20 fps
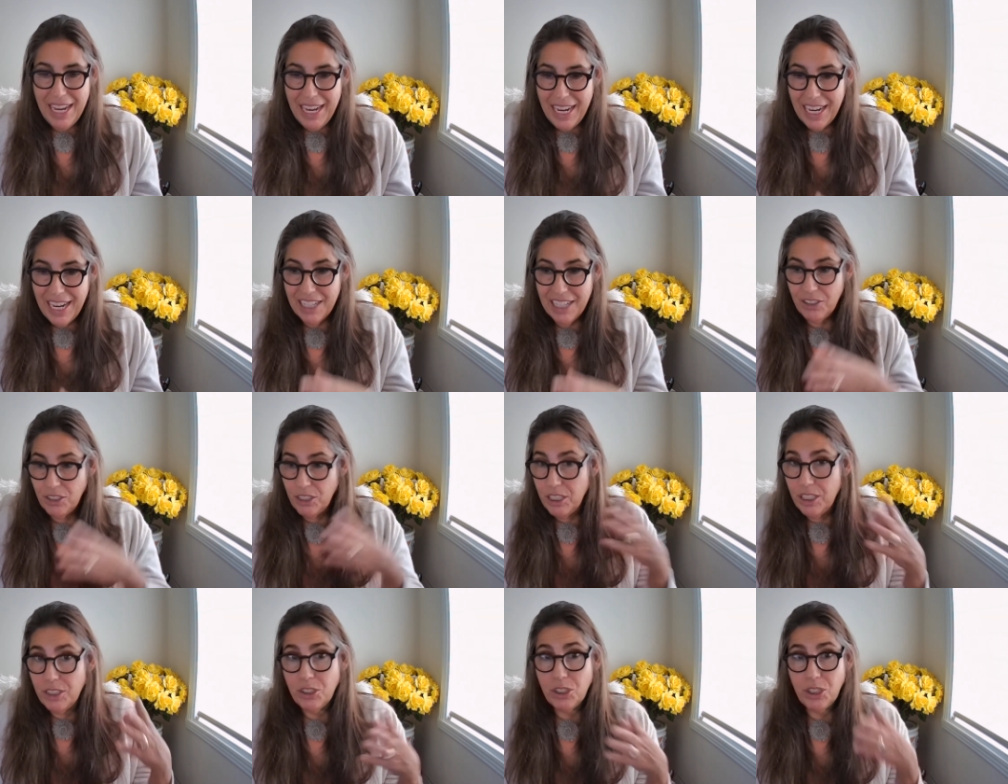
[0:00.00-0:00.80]
And
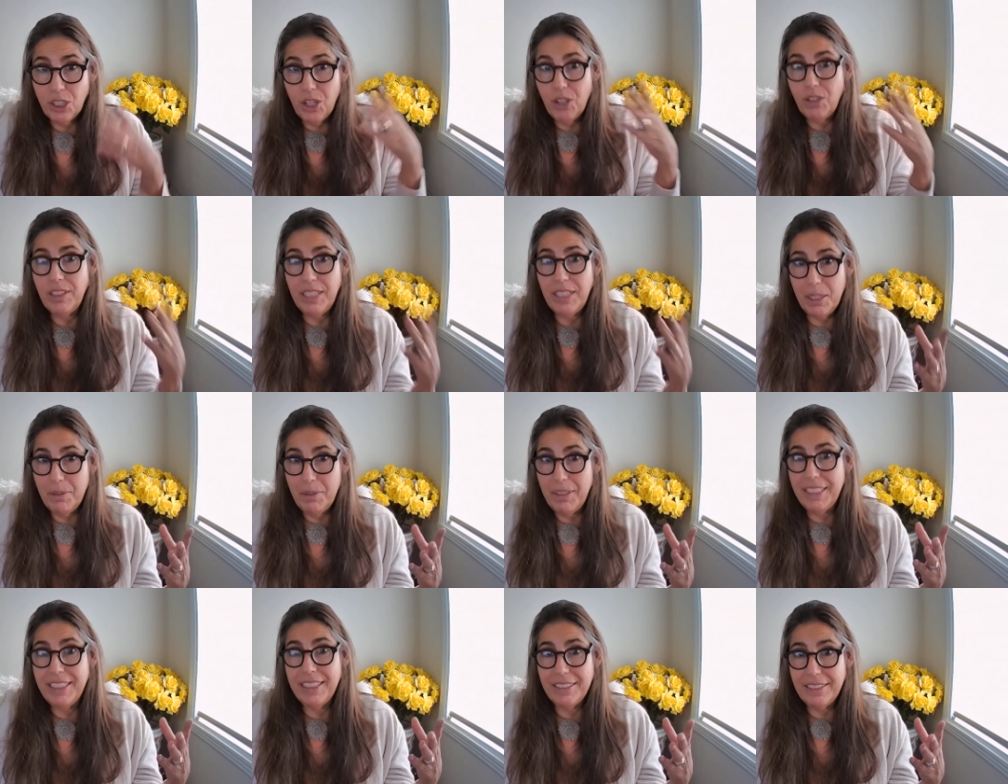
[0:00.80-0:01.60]
slowly
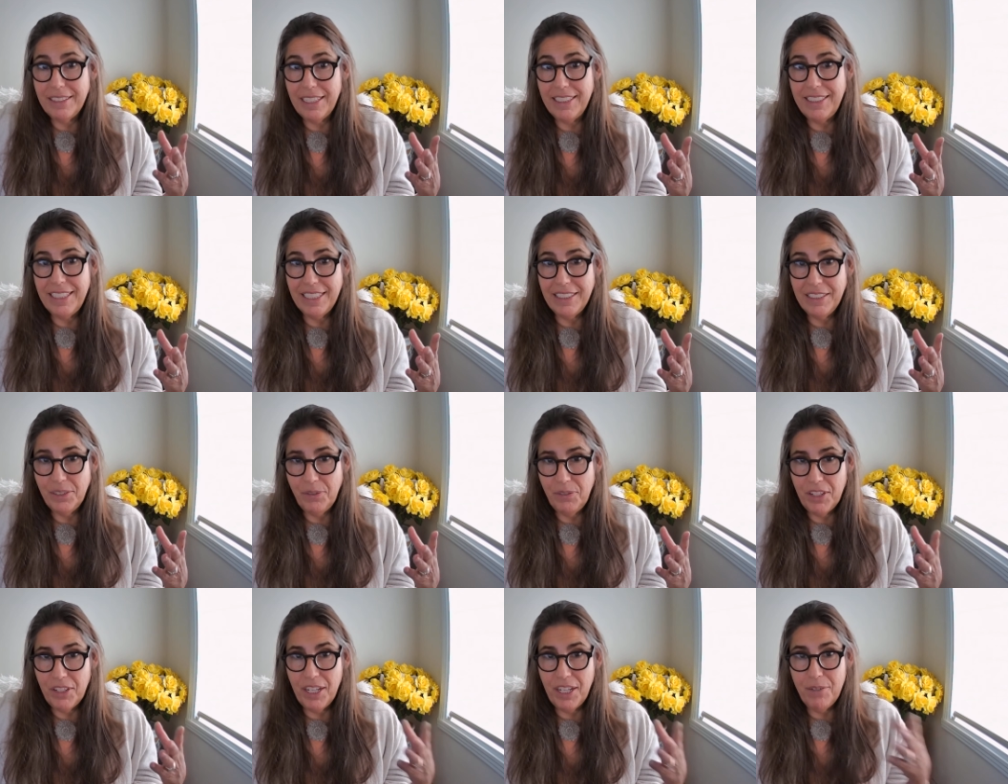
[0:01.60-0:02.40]
we
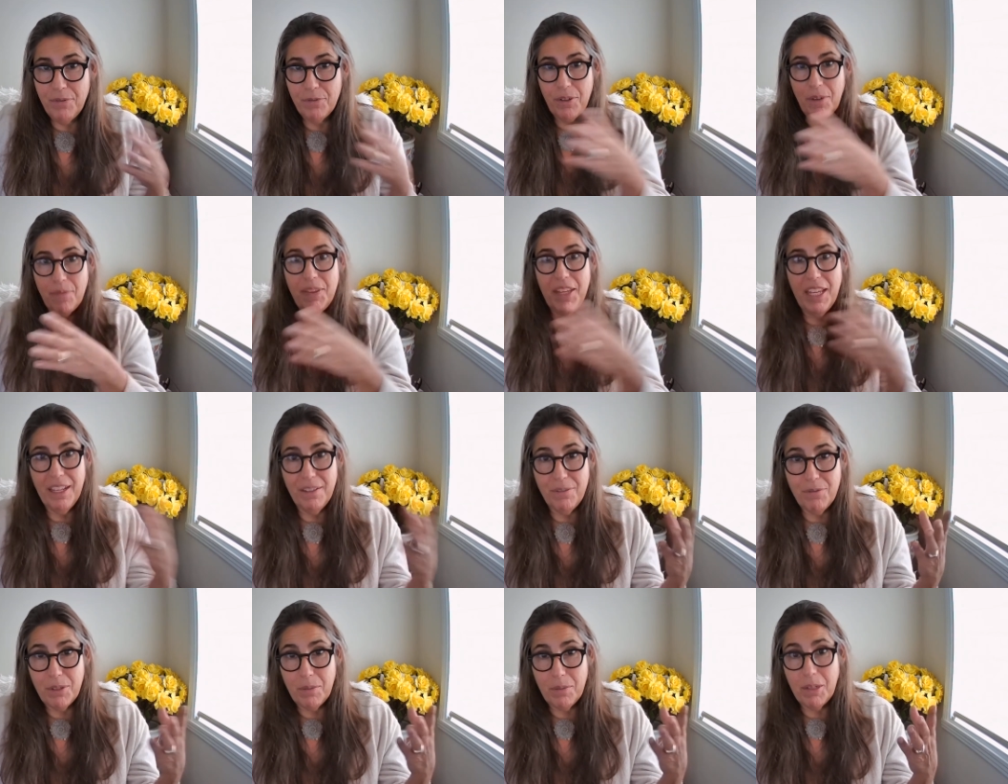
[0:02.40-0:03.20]
disidentify from, the,
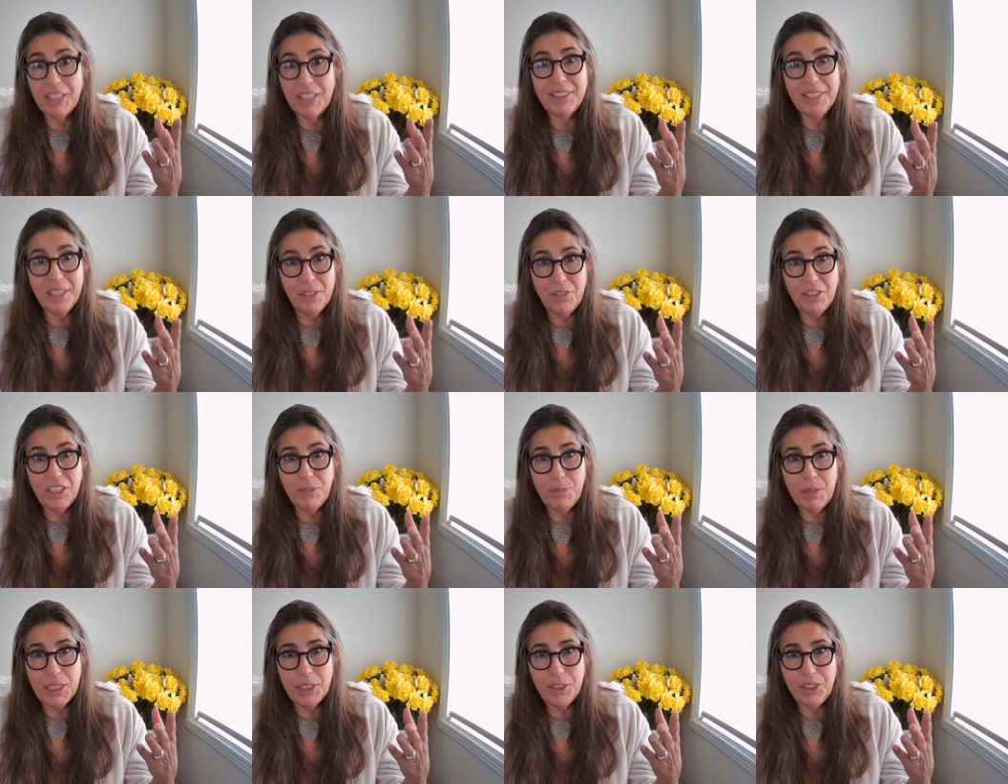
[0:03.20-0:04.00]
from our self
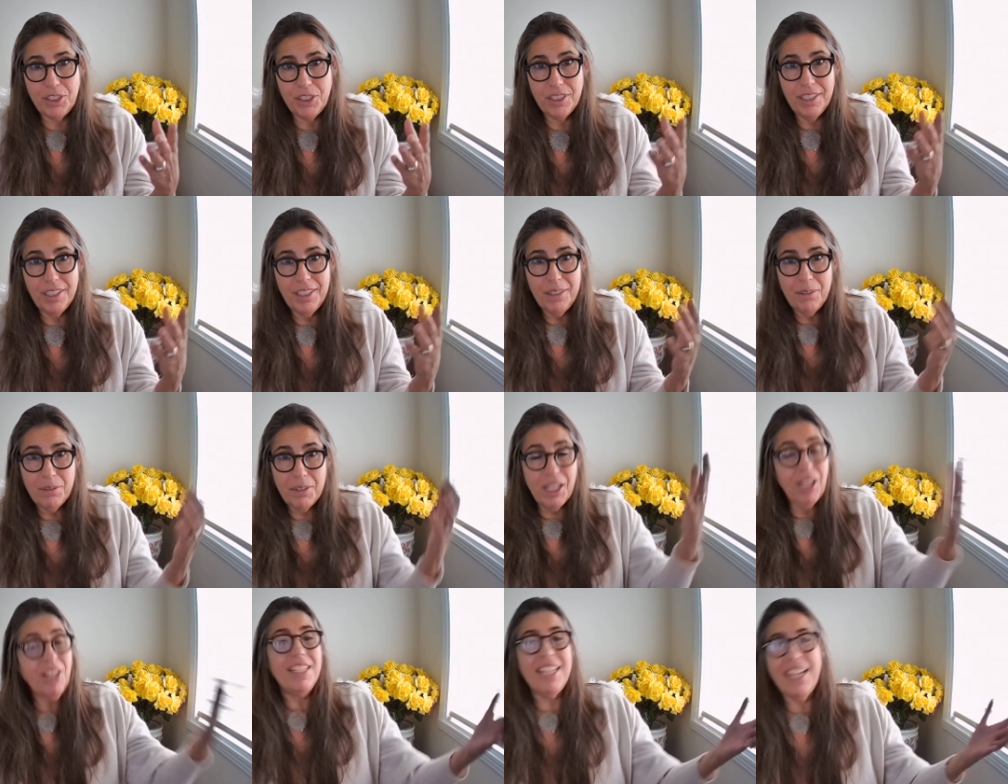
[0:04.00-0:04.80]
image.
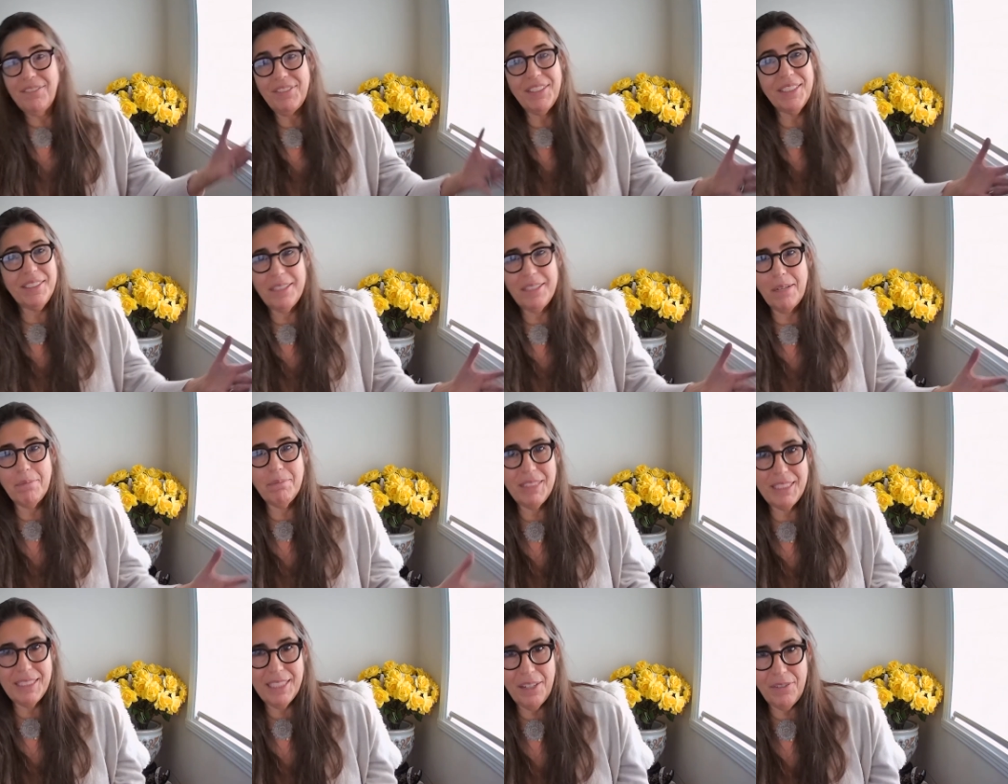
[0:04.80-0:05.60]
We all have some
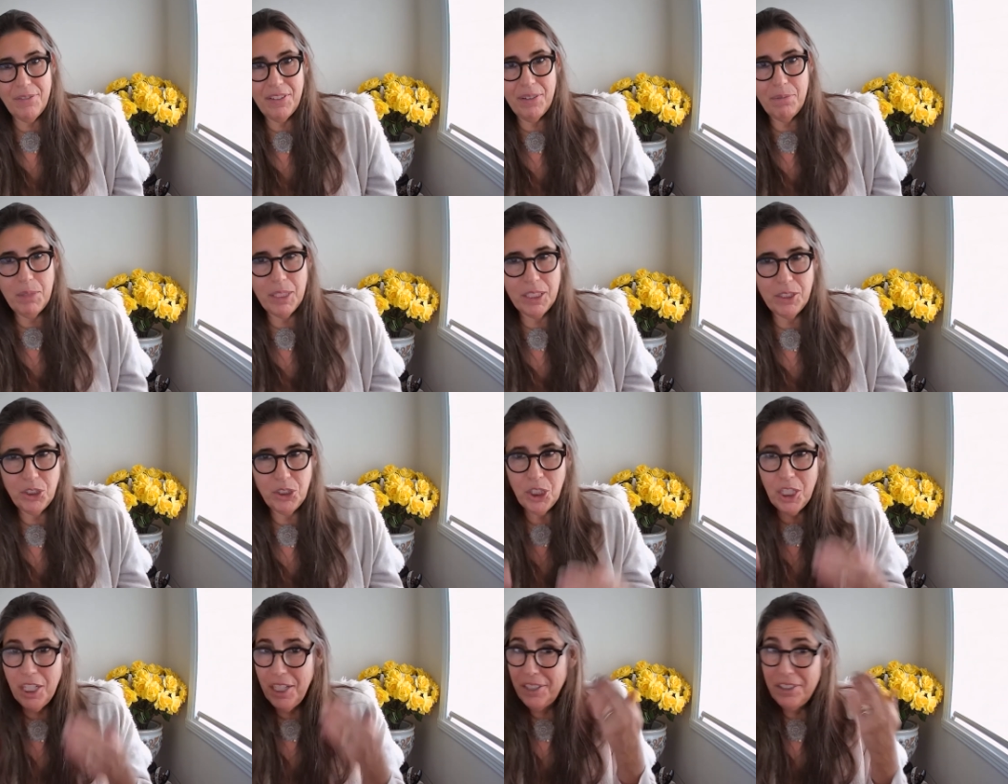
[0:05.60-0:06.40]
self image
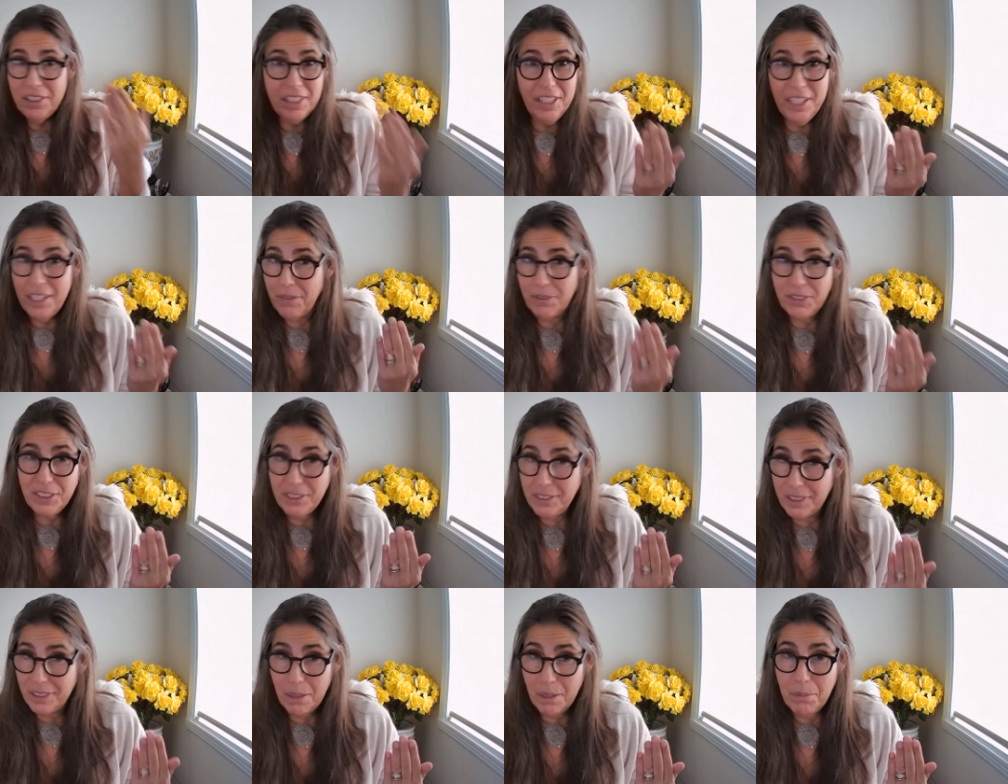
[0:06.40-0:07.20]
that if
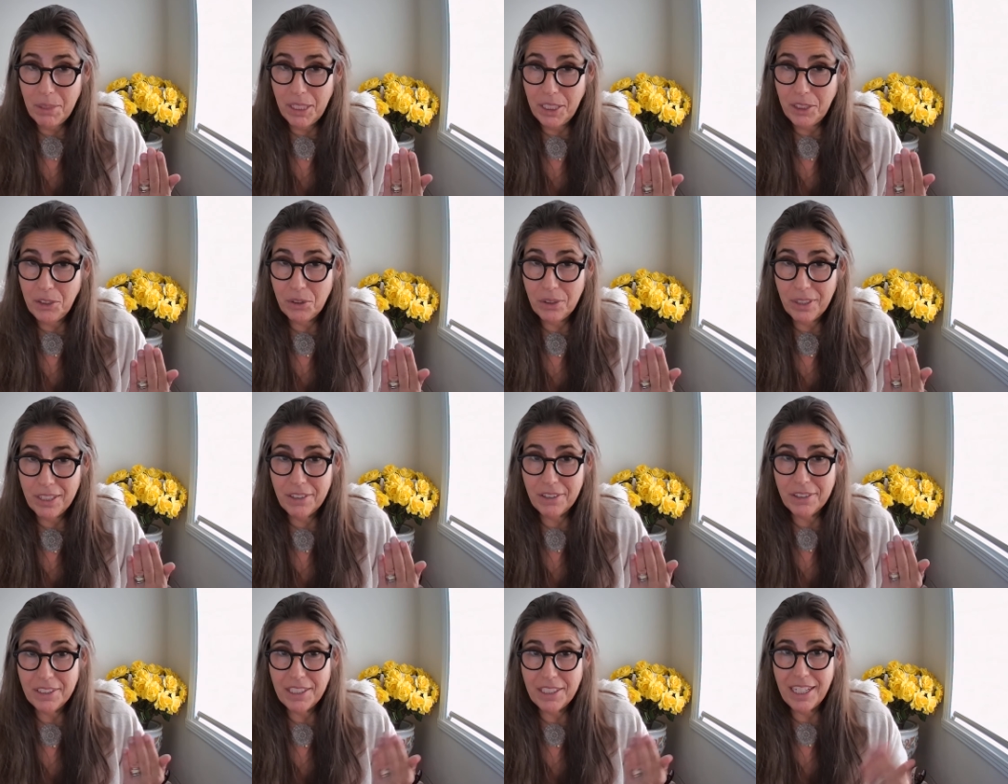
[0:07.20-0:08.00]
somebody
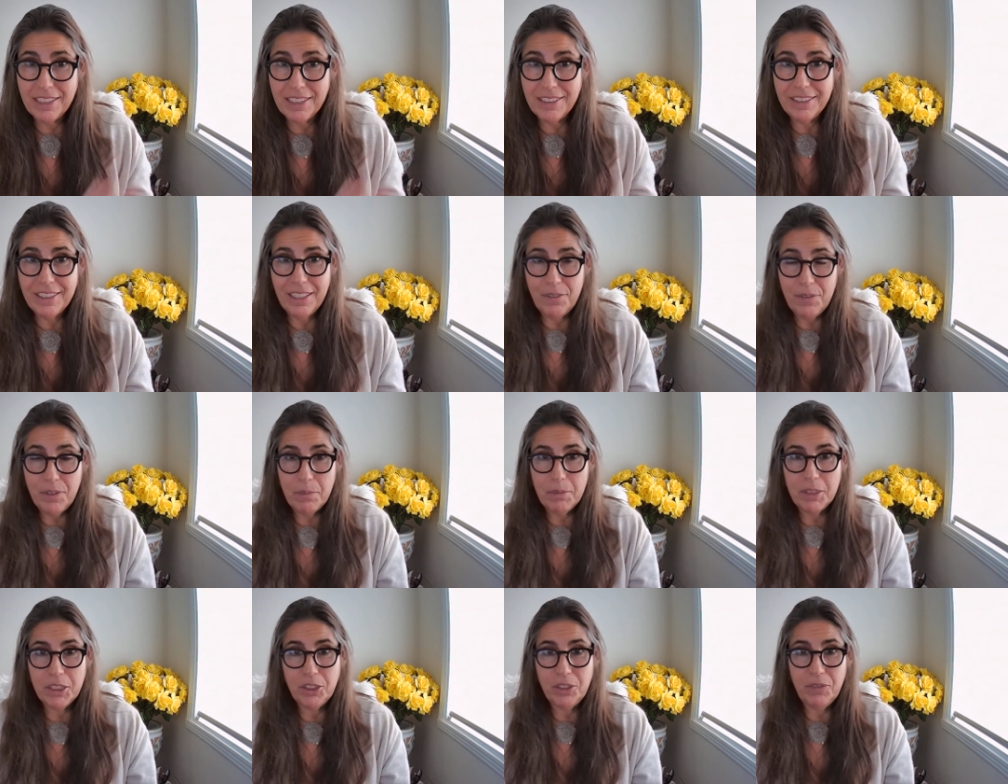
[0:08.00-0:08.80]
triggers that self
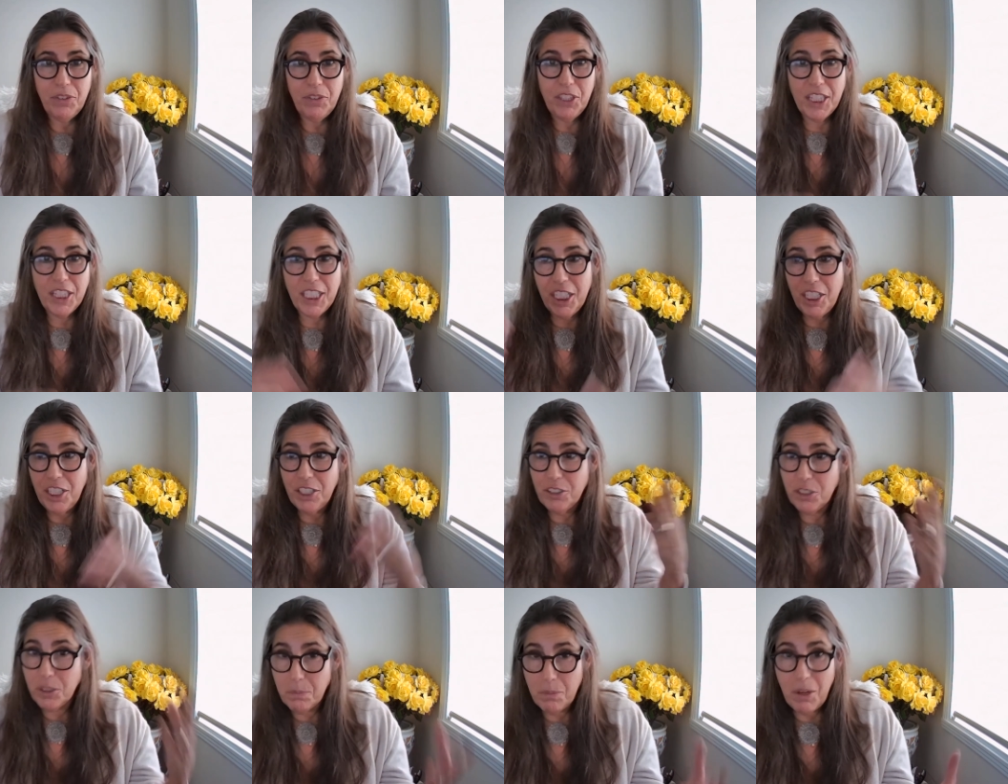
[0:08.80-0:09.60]
image, if you think you're
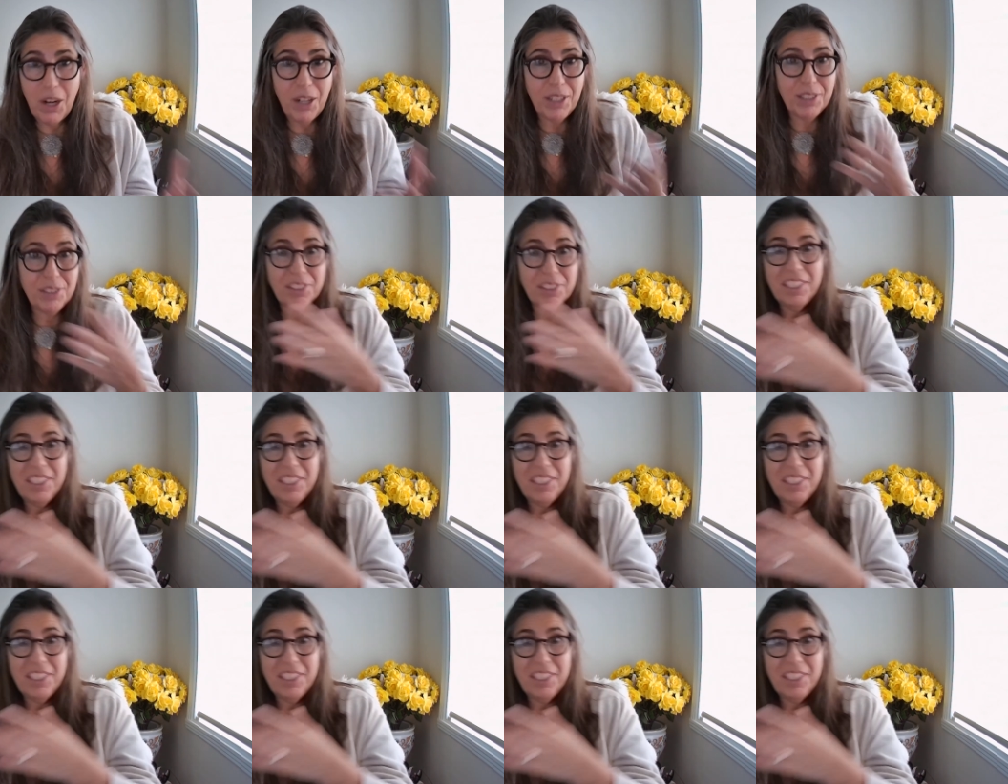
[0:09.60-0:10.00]
smart